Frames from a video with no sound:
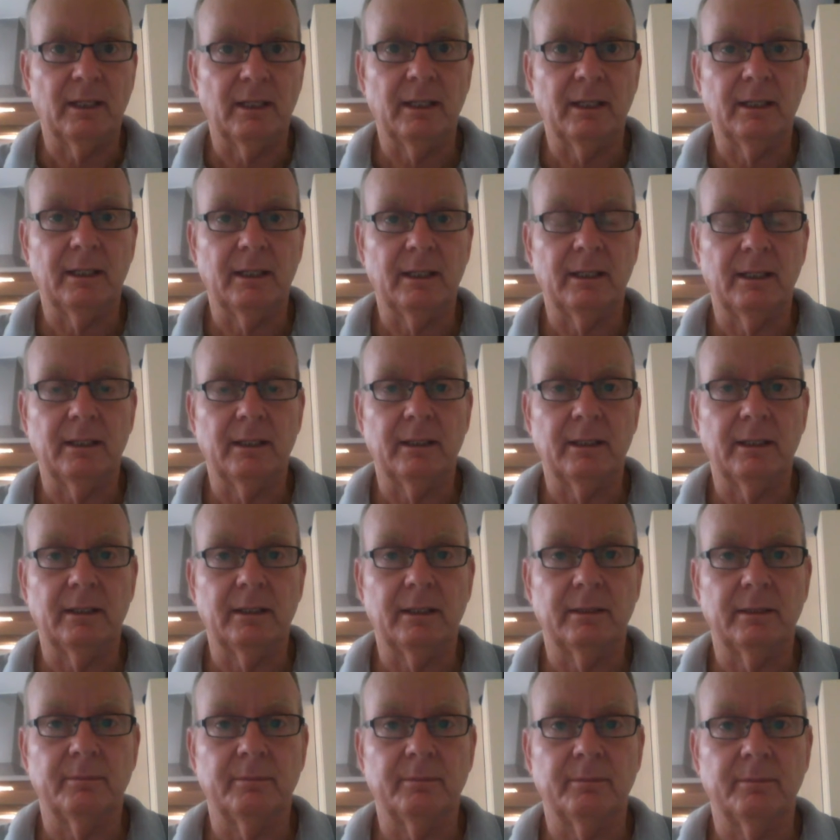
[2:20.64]

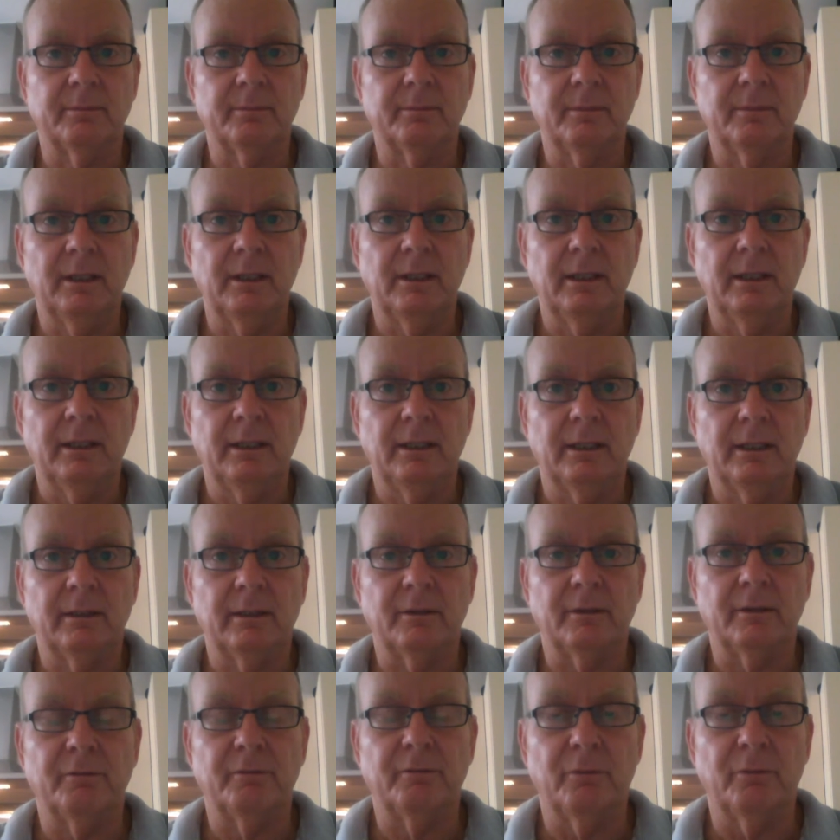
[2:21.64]
I'm
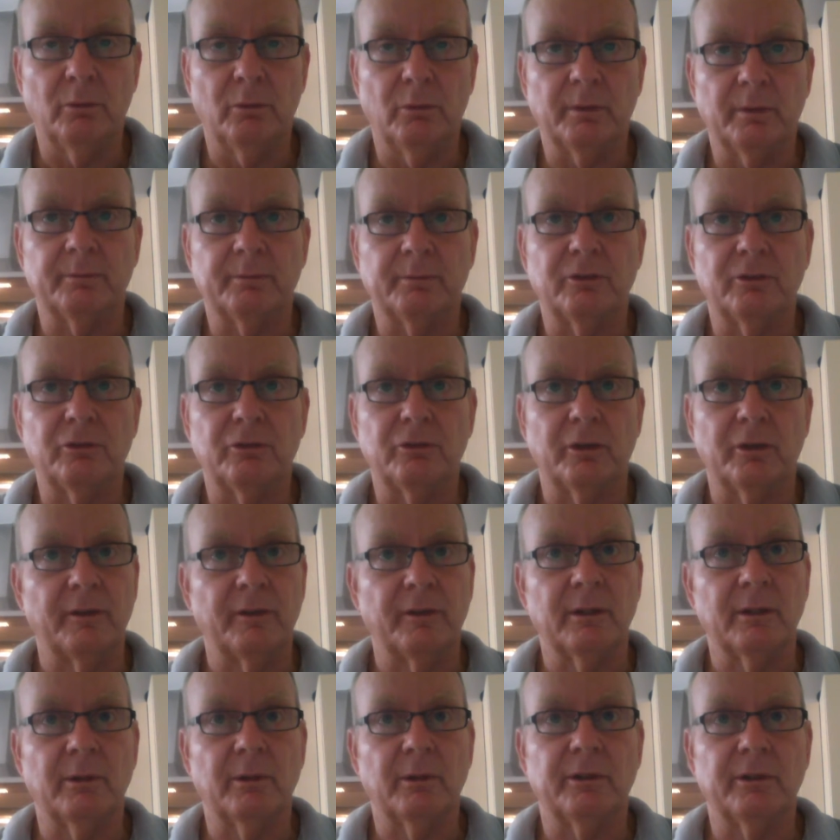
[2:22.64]
just trying to
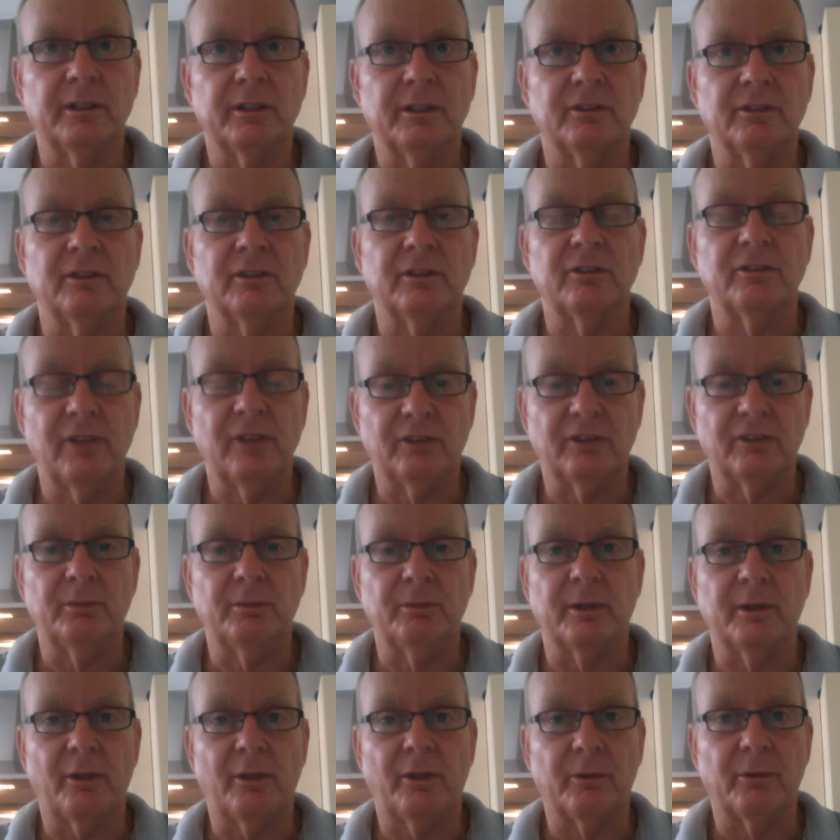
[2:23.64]
think where it is,
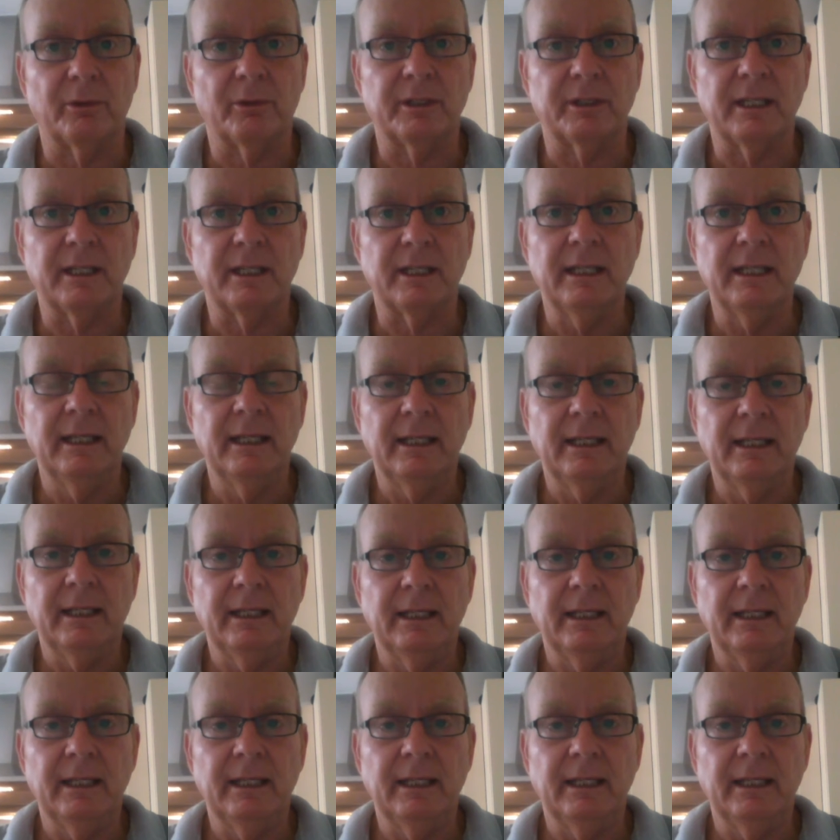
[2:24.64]
assessment 3,